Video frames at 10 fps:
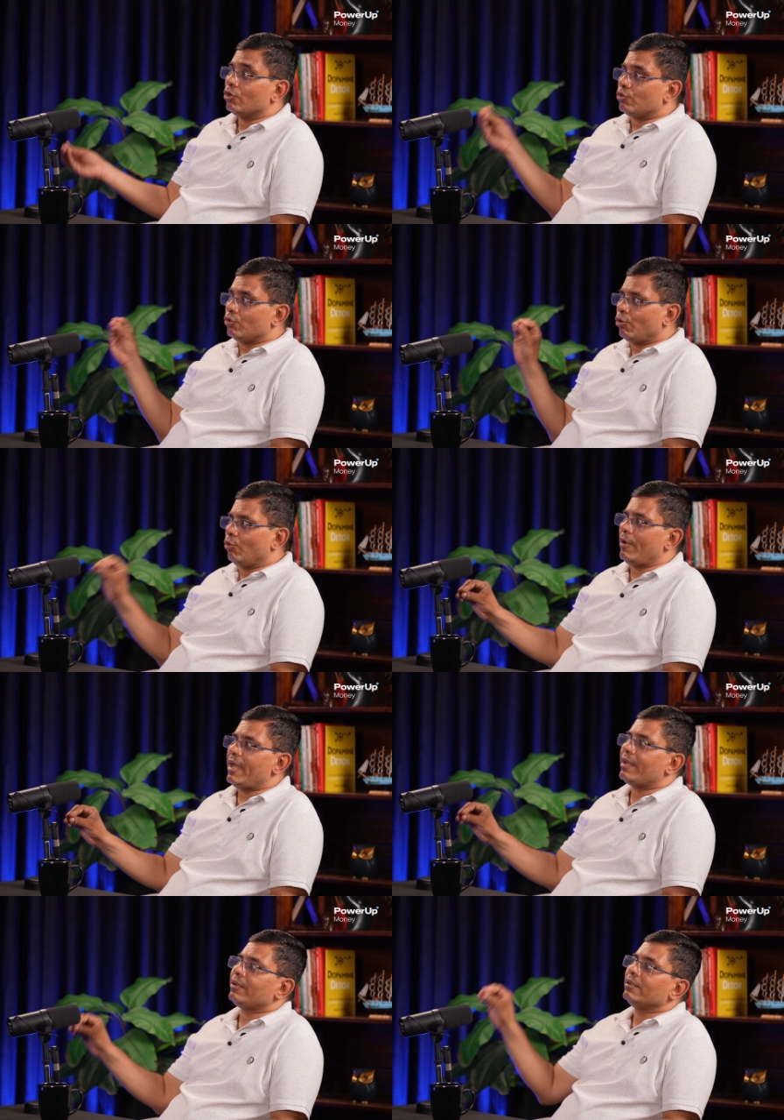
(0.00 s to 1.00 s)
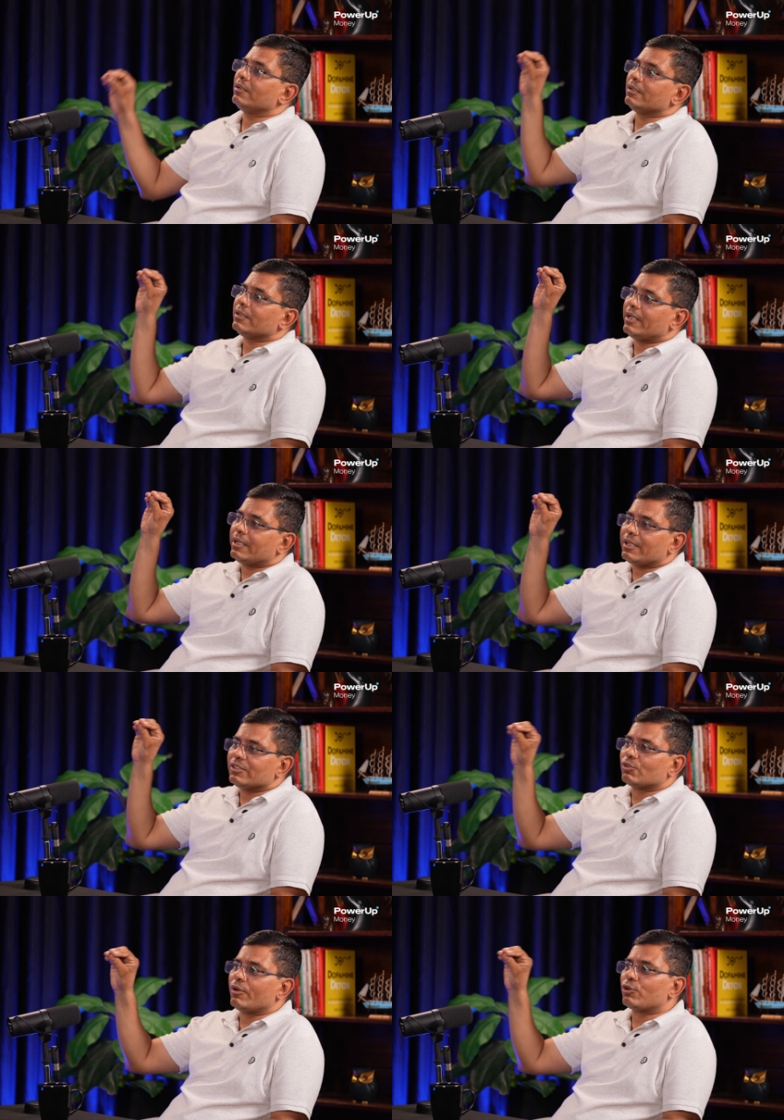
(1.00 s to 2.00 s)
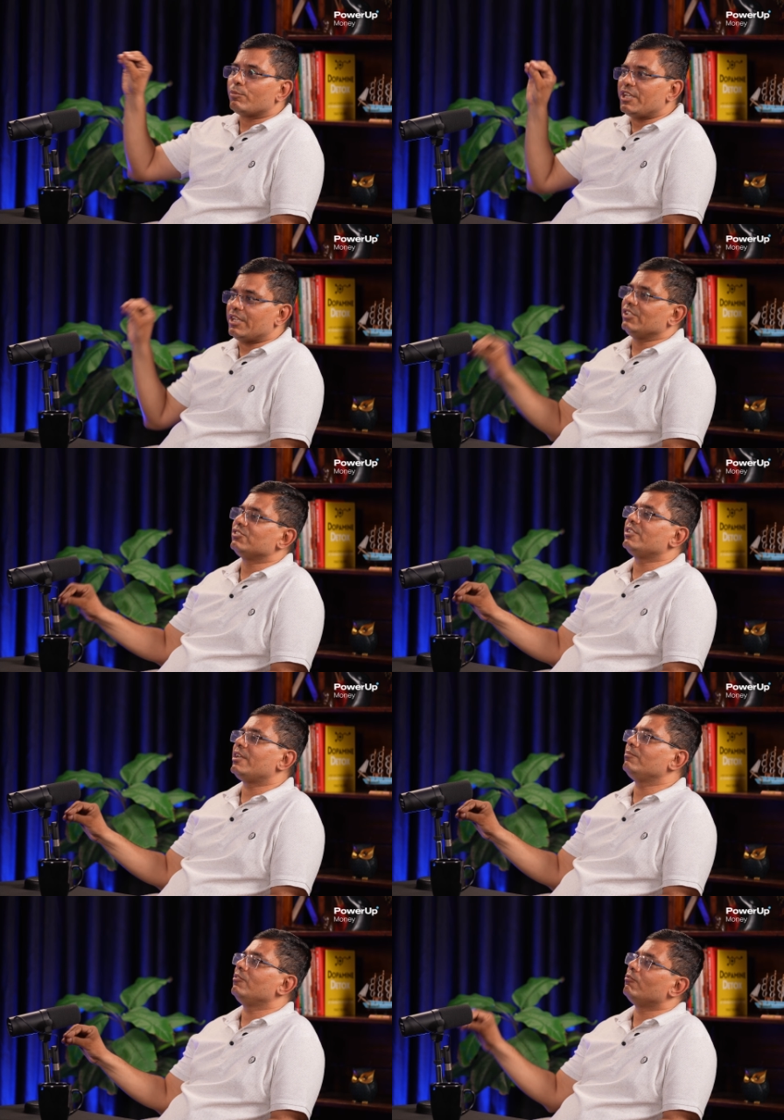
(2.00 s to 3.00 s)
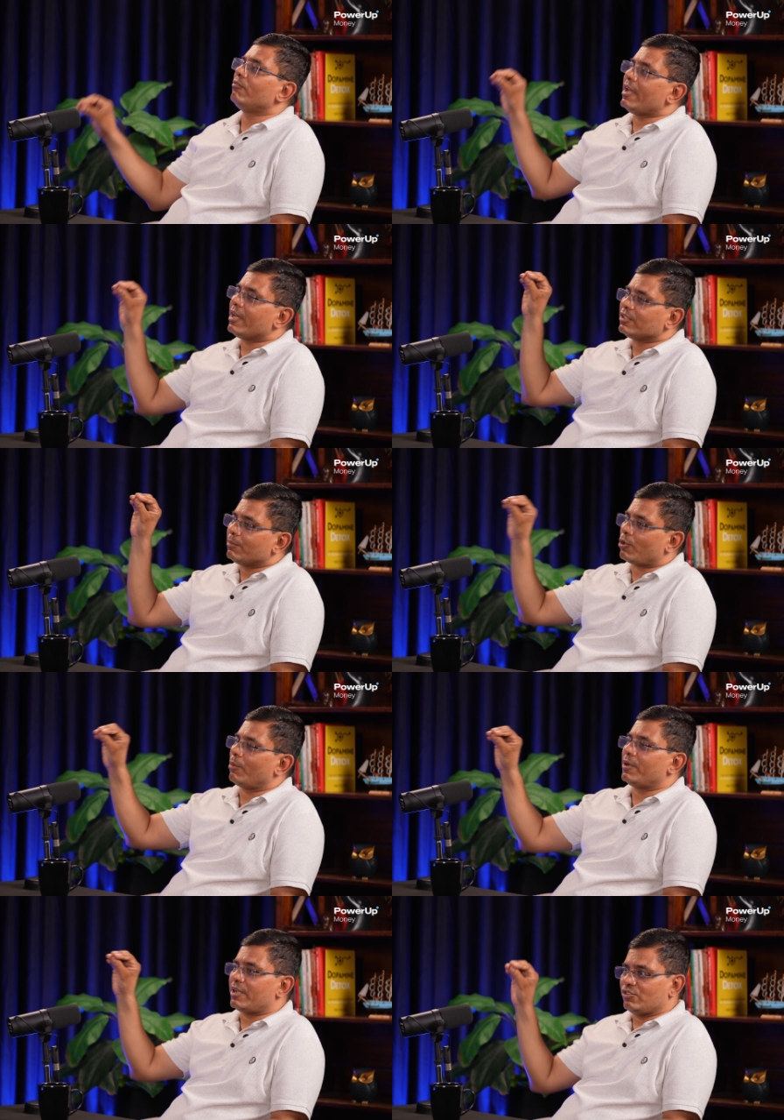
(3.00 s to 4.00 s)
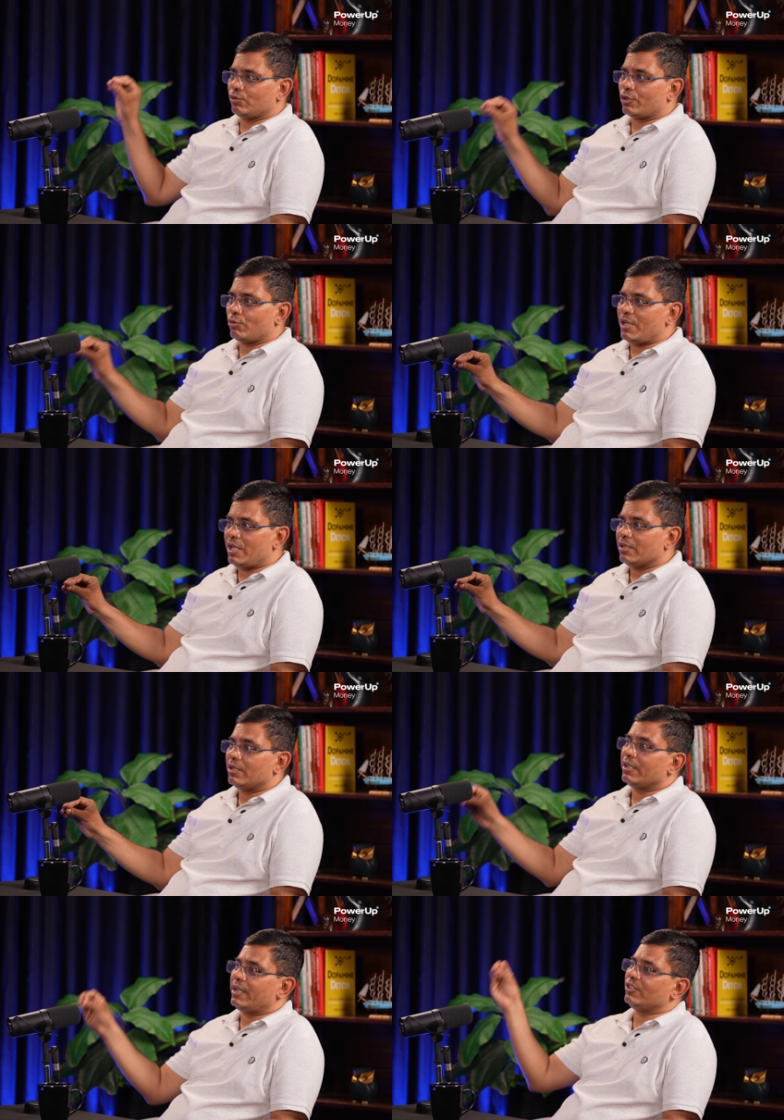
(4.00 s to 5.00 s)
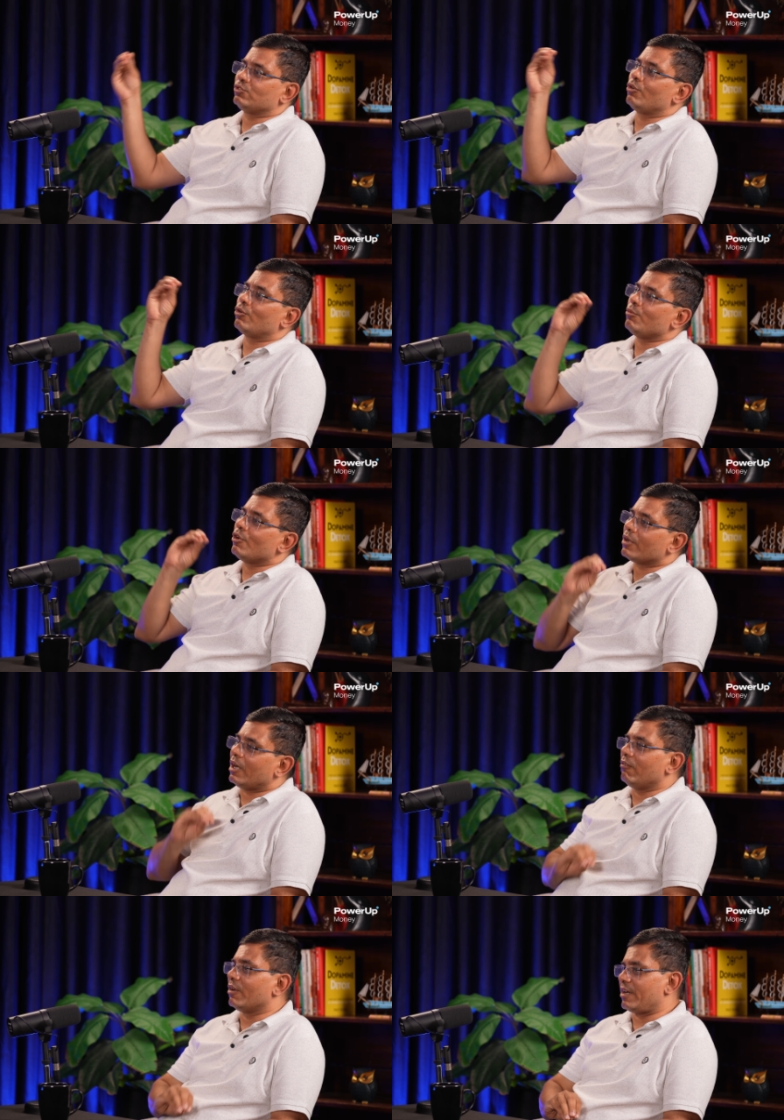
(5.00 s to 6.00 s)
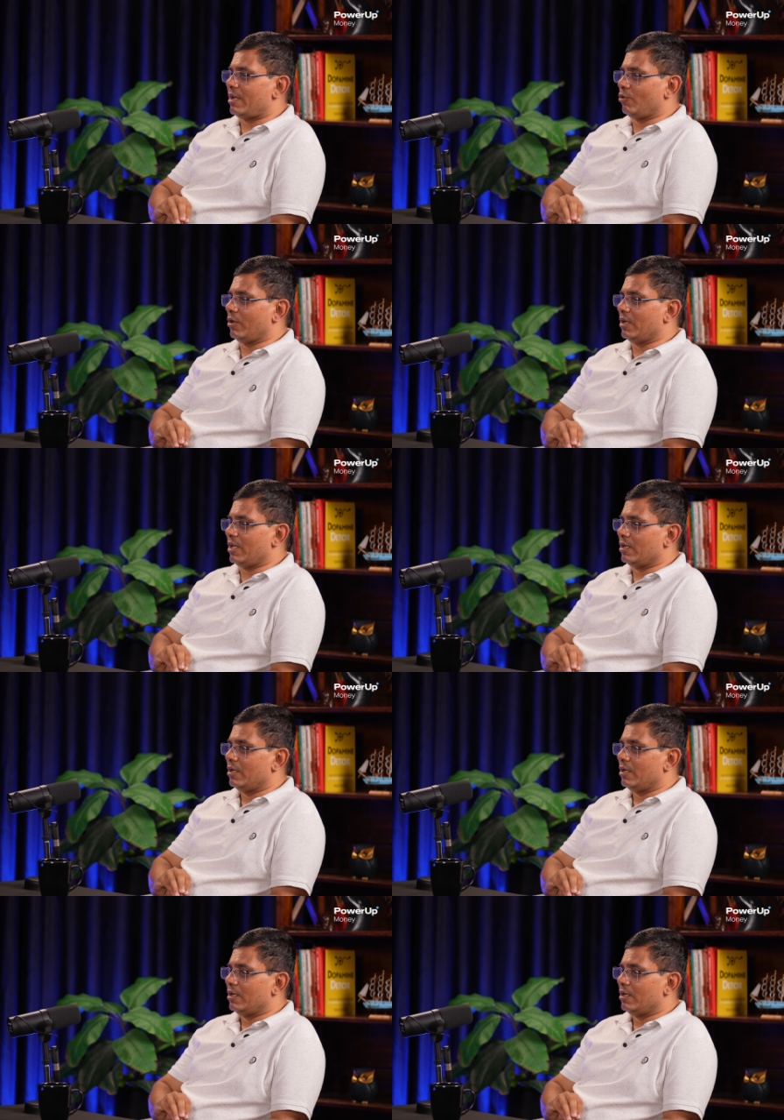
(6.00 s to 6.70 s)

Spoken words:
Nowhere it is going to be his name where the property is going to be. It is going to be on our name only.